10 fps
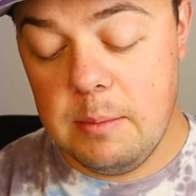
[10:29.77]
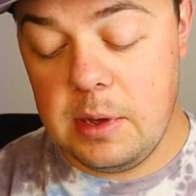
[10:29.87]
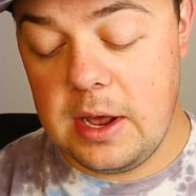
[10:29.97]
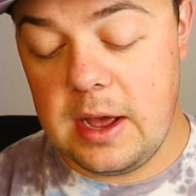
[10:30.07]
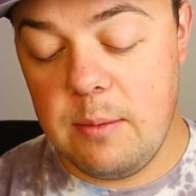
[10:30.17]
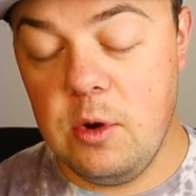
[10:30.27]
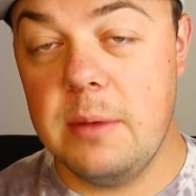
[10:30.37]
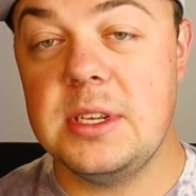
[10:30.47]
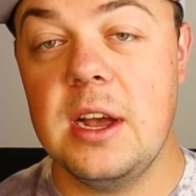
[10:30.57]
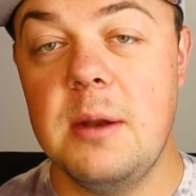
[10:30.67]
But um,
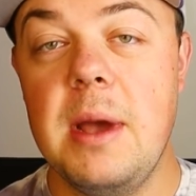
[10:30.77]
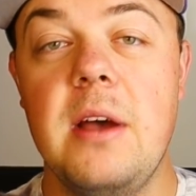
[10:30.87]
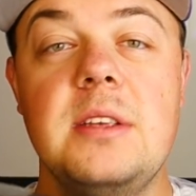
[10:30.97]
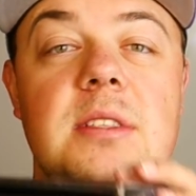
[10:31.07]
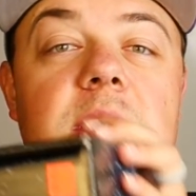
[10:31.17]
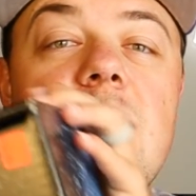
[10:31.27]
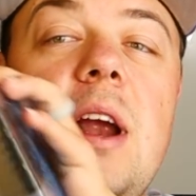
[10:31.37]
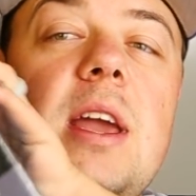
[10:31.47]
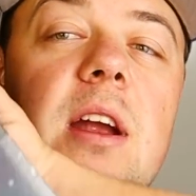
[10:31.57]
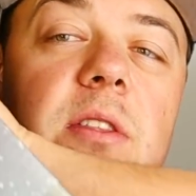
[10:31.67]
what I'm talking about is this
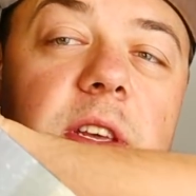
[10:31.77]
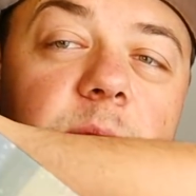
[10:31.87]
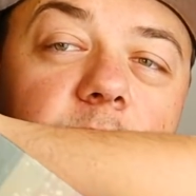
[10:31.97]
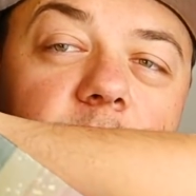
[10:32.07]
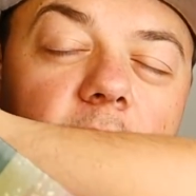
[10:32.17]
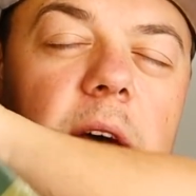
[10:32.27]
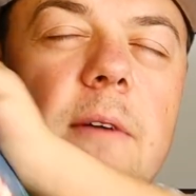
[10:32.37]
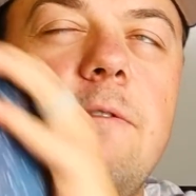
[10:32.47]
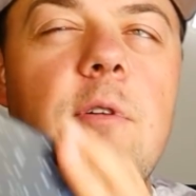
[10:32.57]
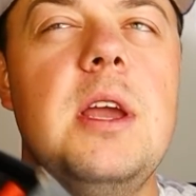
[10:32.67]
right here. This was
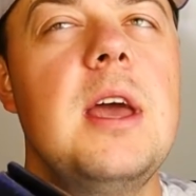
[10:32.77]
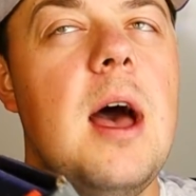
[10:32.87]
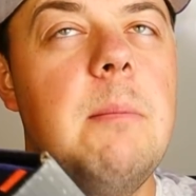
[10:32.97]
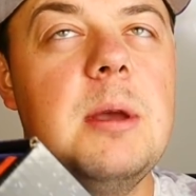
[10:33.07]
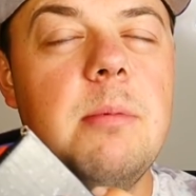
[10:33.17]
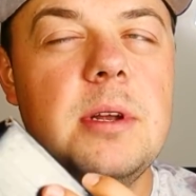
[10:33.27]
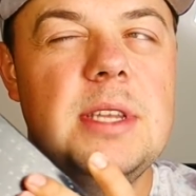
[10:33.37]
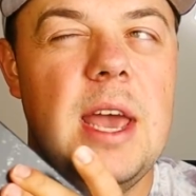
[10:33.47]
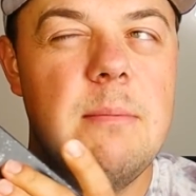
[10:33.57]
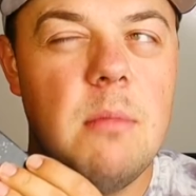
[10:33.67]
a free comic
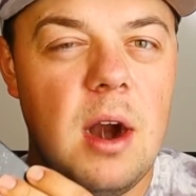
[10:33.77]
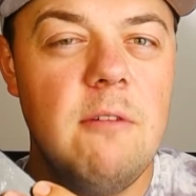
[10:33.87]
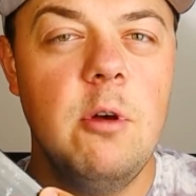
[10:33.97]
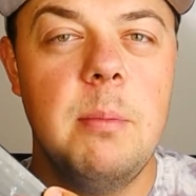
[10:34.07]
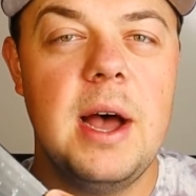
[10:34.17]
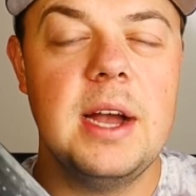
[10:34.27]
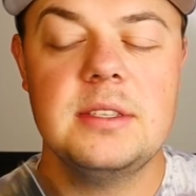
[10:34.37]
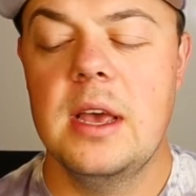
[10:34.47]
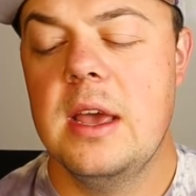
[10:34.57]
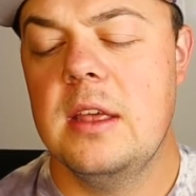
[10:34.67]
book day Marvel
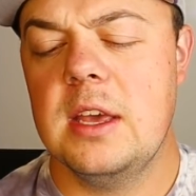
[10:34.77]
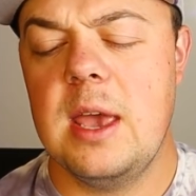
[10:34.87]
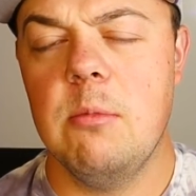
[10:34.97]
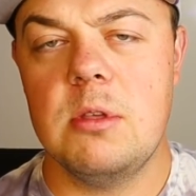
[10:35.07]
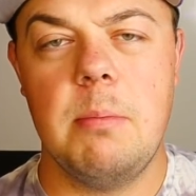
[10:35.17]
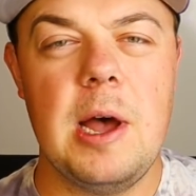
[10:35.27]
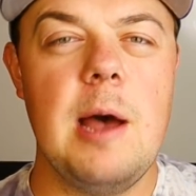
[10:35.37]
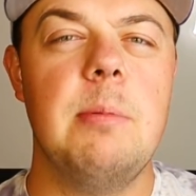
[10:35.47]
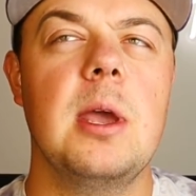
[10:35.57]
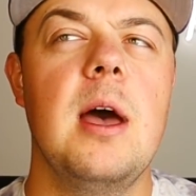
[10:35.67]
box that came with a
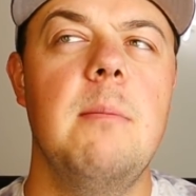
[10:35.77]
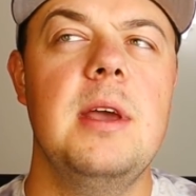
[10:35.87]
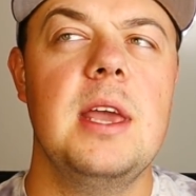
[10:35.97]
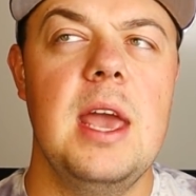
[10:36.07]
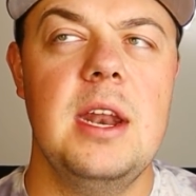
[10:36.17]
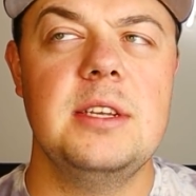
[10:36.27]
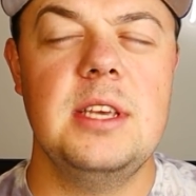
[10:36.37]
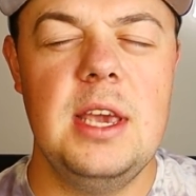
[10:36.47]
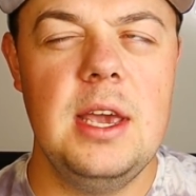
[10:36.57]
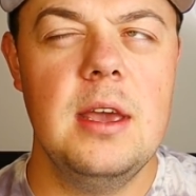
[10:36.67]
pop, a comic, and a
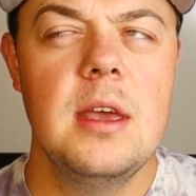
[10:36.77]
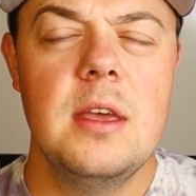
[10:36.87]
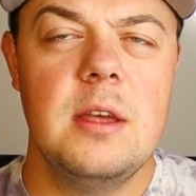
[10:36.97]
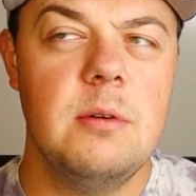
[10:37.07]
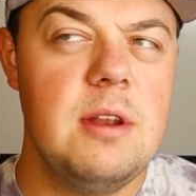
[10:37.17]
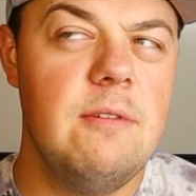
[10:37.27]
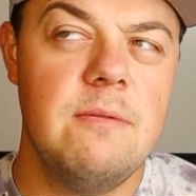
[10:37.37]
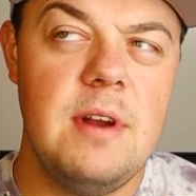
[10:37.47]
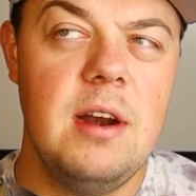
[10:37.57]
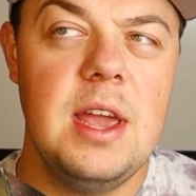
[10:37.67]
tea. There were
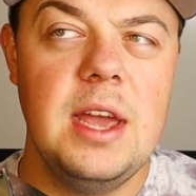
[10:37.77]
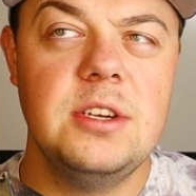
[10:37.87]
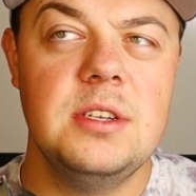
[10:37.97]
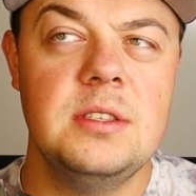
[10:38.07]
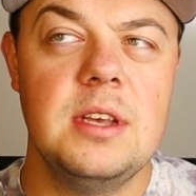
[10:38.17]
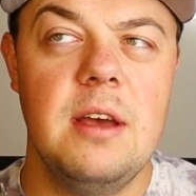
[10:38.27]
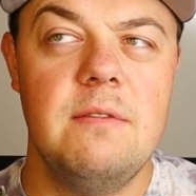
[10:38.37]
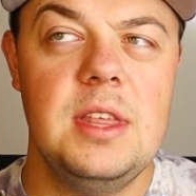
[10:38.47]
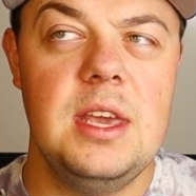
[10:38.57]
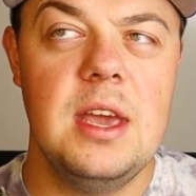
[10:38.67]
different variations
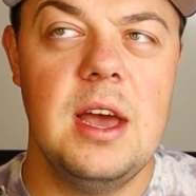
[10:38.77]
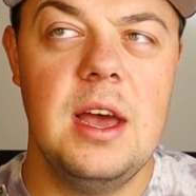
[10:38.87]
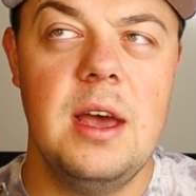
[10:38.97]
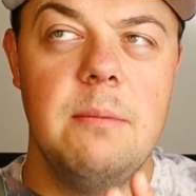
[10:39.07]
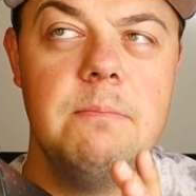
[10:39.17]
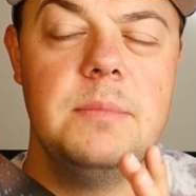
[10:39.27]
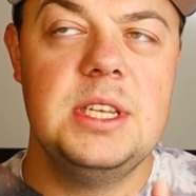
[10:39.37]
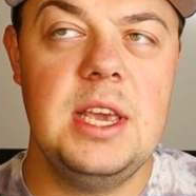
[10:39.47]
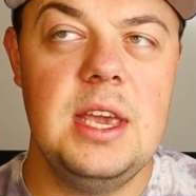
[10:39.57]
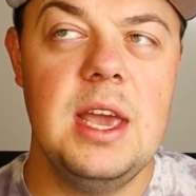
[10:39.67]
of the uh,
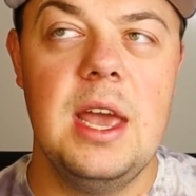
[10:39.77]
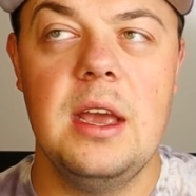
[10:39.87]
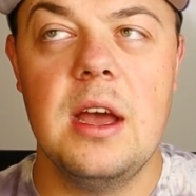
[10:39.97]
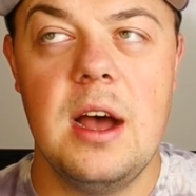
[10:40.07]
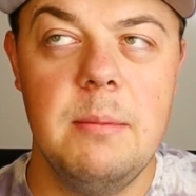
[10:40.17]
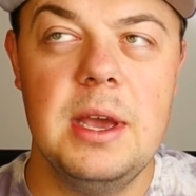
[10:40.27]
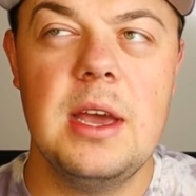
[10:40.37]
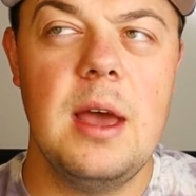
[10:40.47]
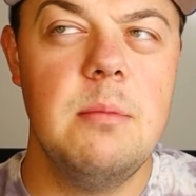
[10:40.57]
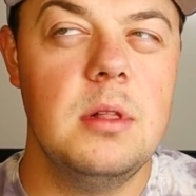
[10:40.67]
tea and
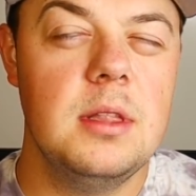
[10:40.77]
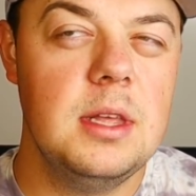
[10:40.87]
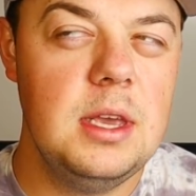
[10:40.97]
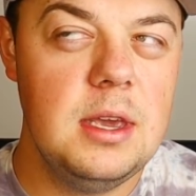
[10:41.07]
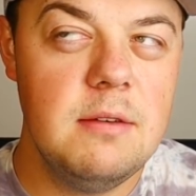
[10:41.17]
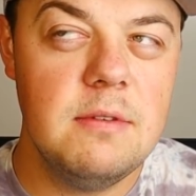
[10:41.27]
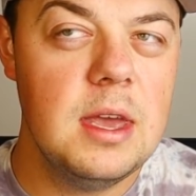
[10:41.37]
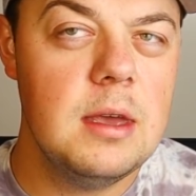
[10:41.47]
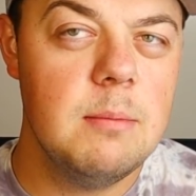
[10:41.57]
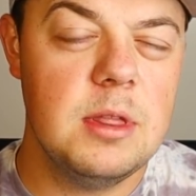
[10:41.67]
comic, I believe,
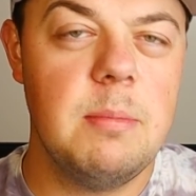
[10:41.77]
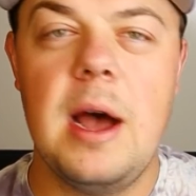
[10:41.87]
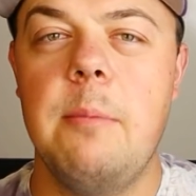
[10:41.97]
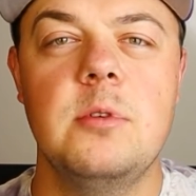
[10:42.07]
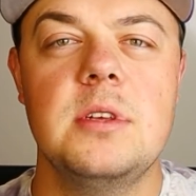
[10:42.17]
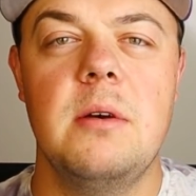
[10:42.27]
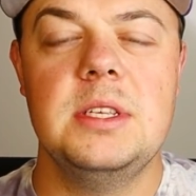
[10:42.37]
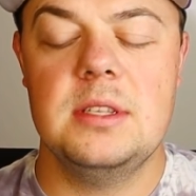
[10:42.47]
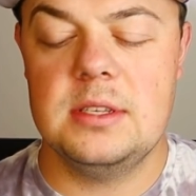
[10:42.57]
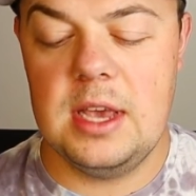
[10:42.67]
but the pop was
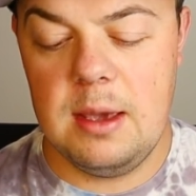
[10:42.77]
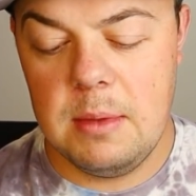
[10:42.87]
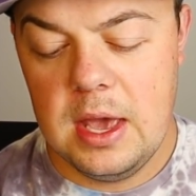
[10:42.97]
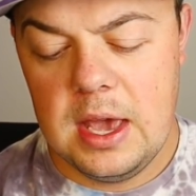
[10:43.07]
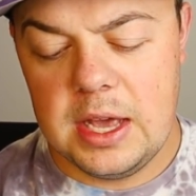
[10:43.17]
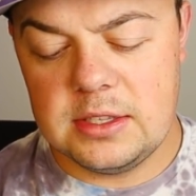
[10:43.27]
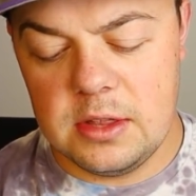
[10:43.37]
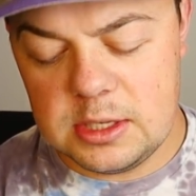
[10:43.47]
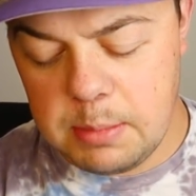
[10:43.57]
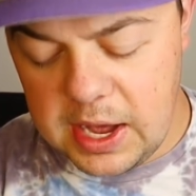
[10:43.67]
always the same. And
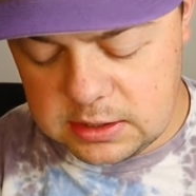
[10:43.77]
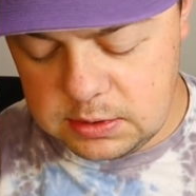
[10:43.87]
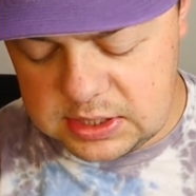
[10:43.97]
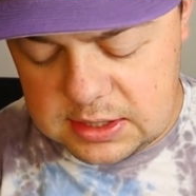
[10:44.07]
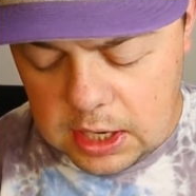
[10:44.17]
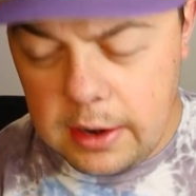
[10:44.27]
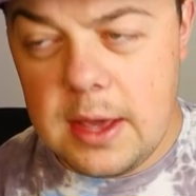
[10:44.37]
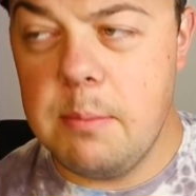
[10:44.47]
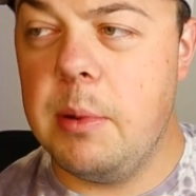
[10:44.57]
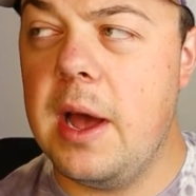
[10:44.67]
so this box was
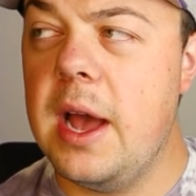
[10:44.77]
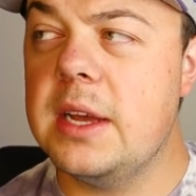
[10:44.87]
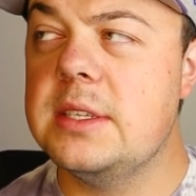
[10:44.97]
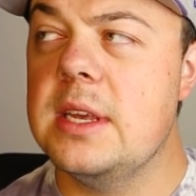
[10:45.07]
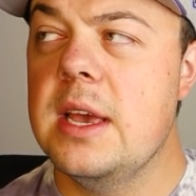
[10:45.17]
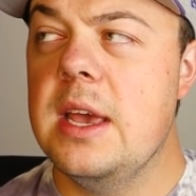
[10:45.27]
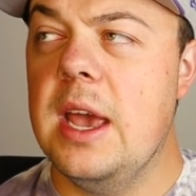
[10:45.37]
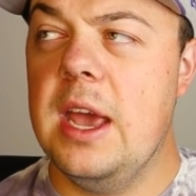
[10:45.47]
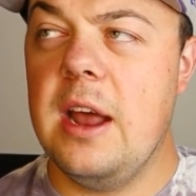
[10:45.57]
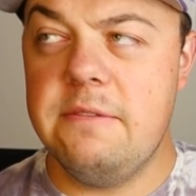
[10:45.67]
thirty bucks,
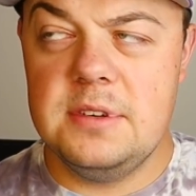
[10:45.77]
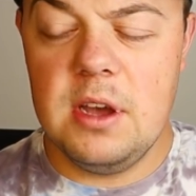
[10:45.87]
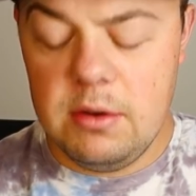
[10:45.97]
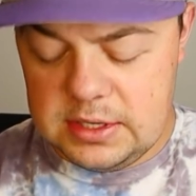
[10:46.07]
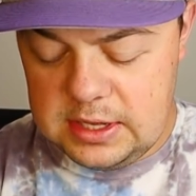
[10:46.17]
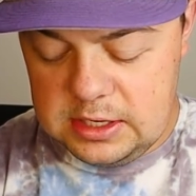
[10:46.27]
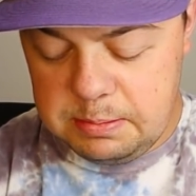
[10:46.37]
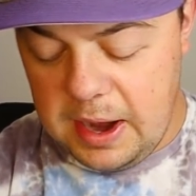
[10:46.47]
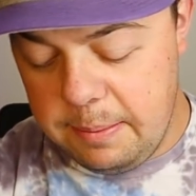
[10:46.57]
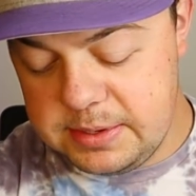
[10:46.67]
and I've noticed that this
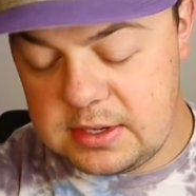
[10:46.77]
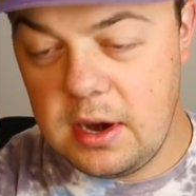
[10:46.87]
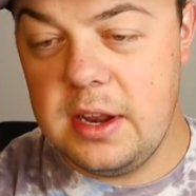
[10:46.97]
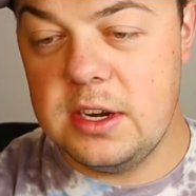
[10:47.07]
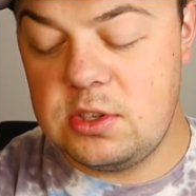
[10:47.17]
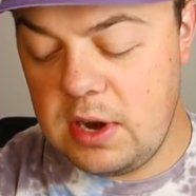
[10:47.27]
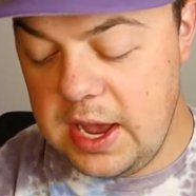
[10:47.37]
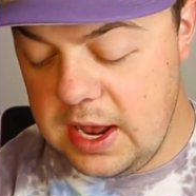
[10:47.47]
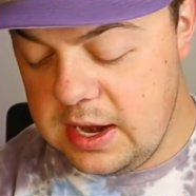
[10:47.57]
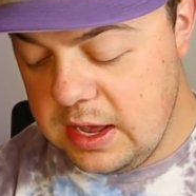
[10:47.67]
pop is starting to
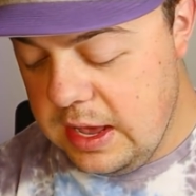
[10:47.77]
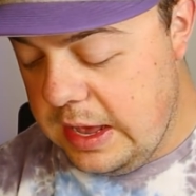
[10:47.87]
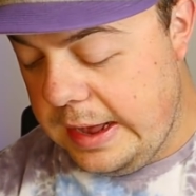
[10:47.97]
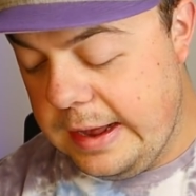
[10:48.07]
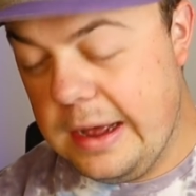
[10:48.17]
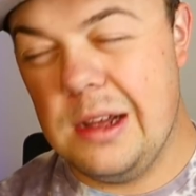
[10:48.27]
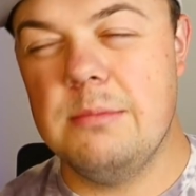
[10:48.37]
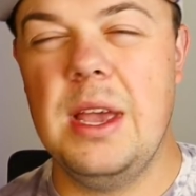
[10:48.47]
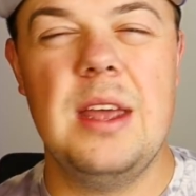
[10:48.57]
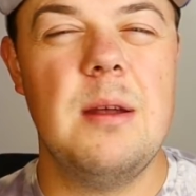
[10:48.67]
trend
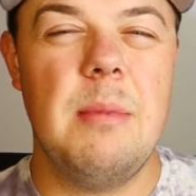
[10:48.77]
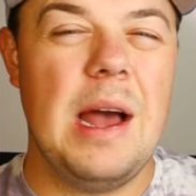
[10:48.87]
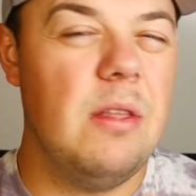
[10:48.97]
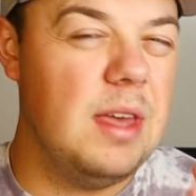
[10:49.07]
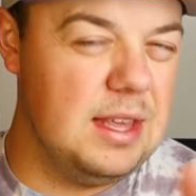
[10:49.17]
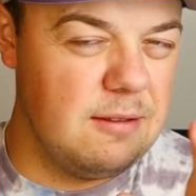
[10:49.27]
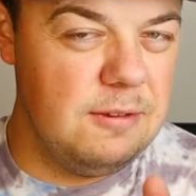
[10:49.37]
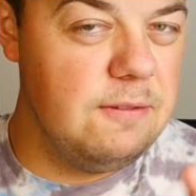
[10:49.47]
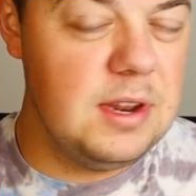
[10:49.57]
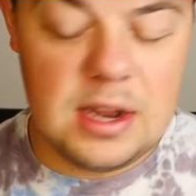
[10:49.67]
um, in about like the
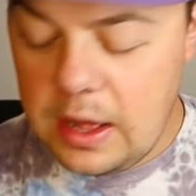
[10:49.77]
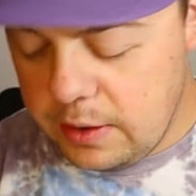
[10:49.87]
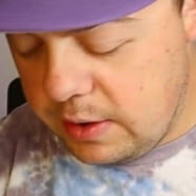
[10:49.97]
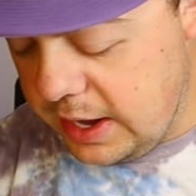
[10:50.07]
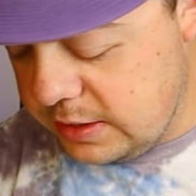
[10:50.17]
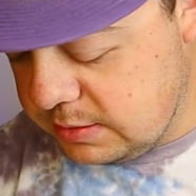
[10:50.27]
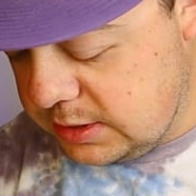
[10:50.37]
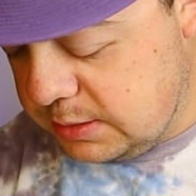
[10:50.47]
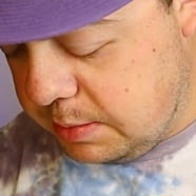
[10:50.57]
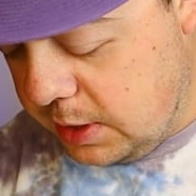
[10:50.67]
fifty dollar range,
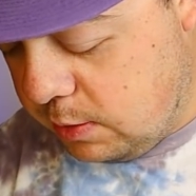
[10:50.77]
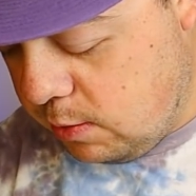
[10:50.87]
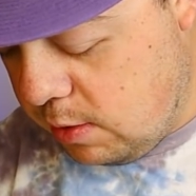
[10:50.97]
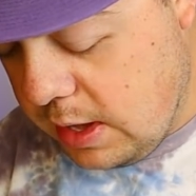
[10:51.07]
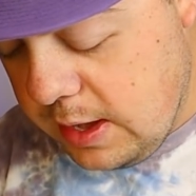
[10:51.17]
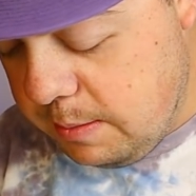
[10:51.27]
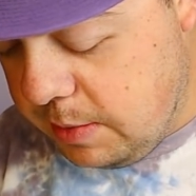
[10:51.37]
which is pretty cool.